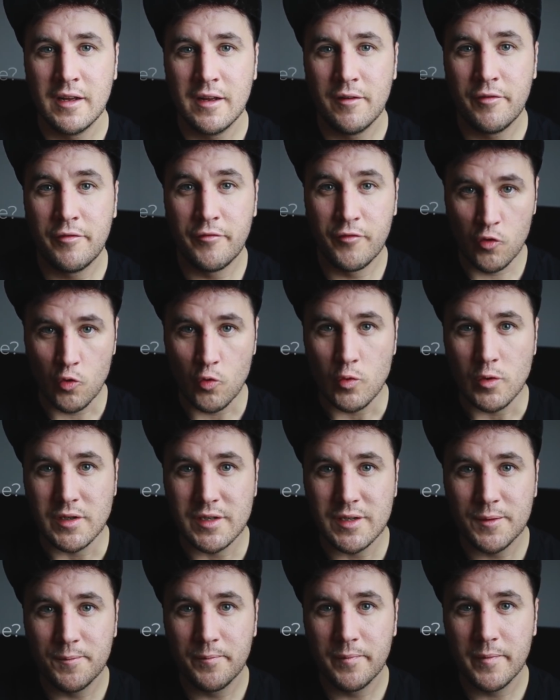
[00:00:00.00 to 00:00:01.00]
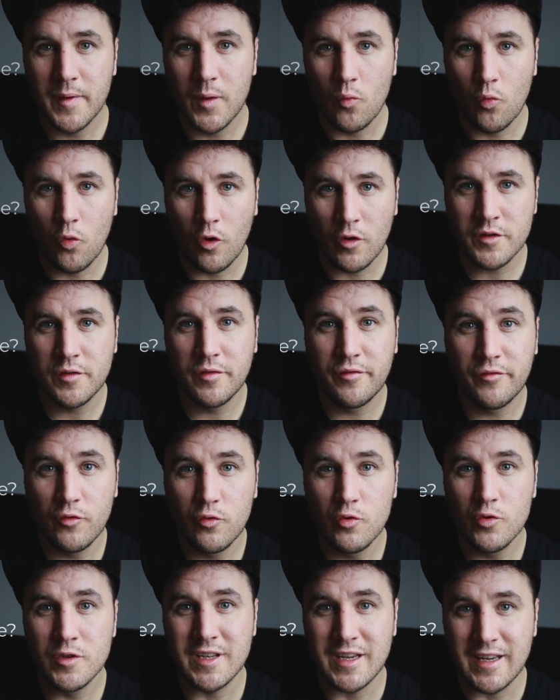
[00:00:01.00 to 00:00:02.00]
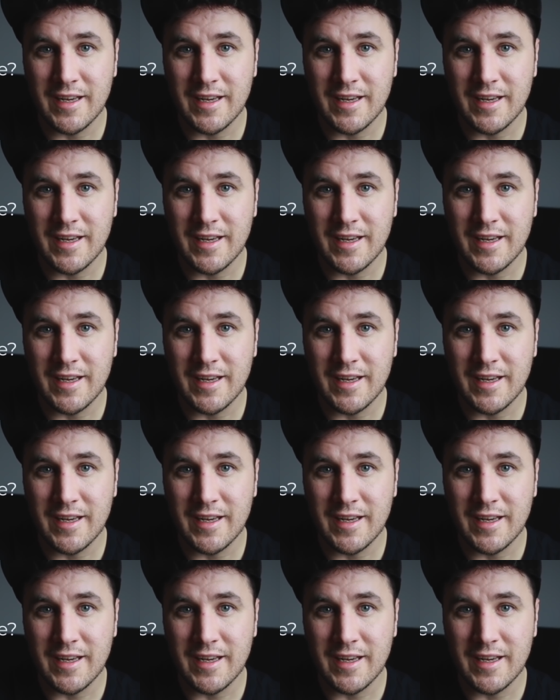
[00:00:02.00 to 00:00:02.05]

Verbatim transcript: food. What food